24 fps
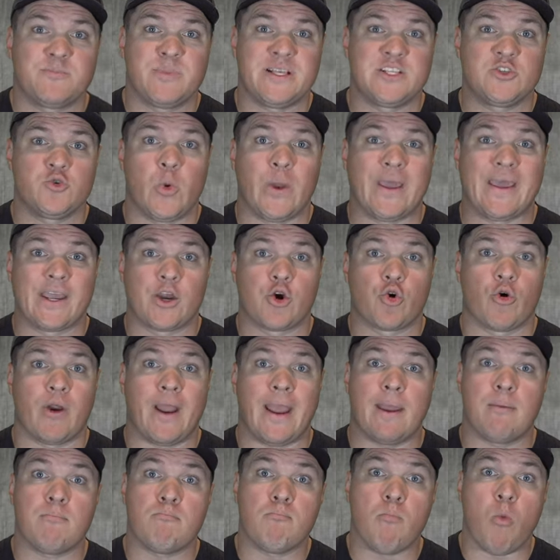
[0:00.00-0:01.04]
means we can
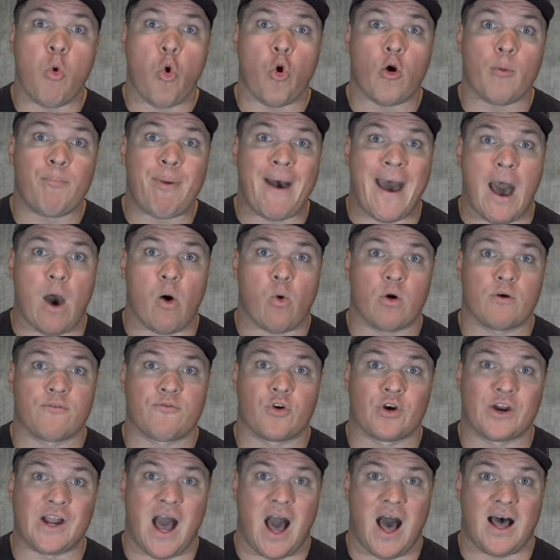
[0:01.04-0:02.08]
create more power
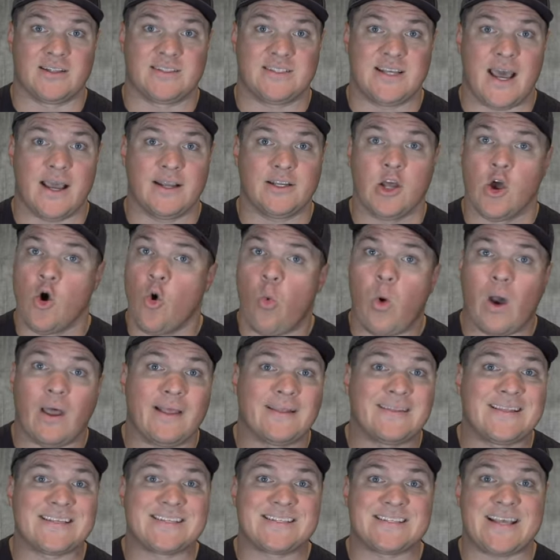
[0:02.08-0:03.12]
for contact while
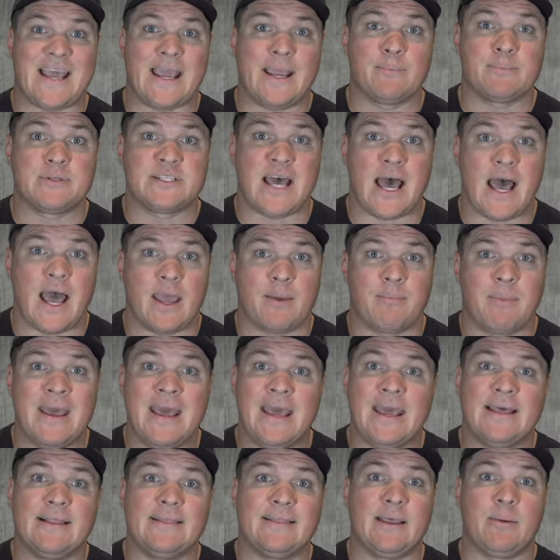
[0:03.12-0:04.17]
at the same time
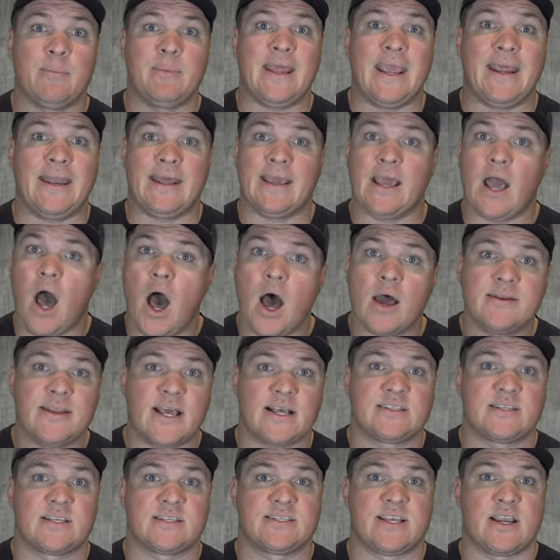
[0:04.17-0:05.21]
eliminating
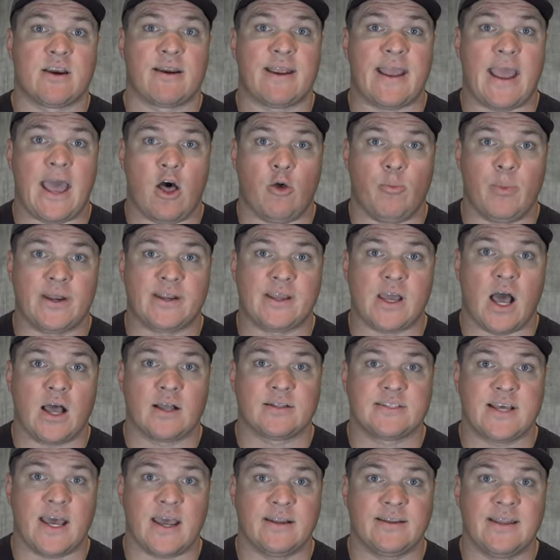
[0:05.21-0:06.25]
unnecessary helmet
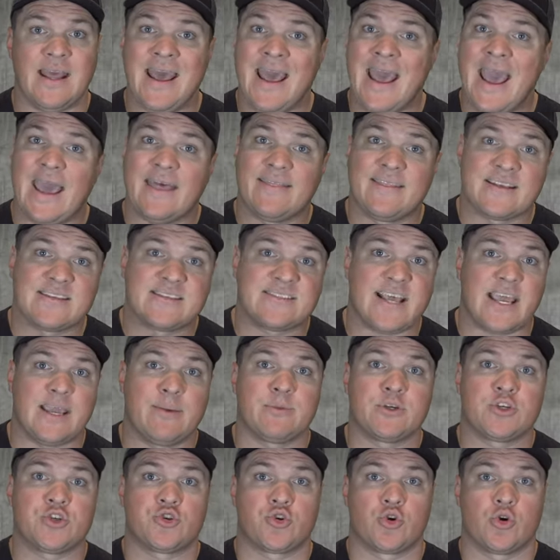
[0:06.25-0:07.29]
contact and the same
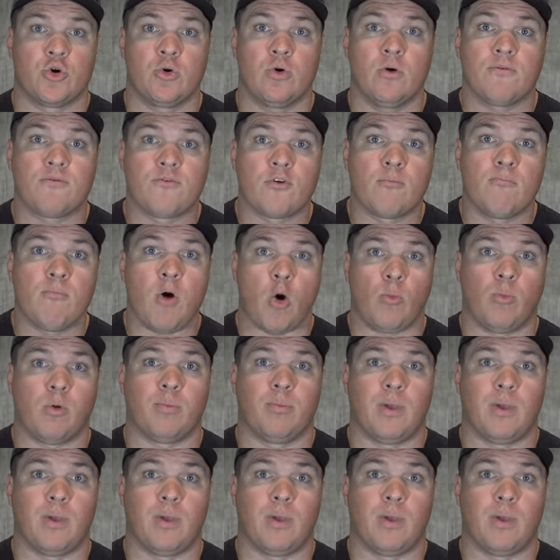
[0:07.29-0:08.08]
is true for mobile